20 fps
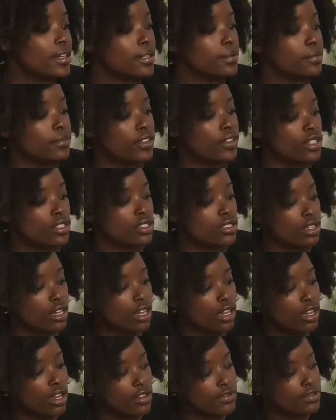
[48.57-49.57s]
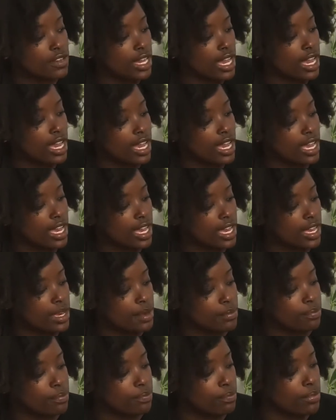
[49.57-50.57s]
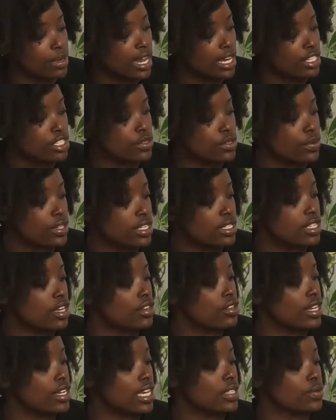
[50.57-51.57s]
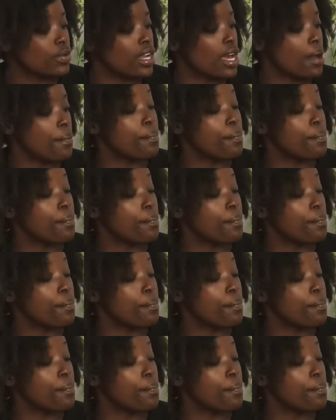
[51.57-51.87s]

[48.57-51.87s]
first off, I just want to tell you guys what I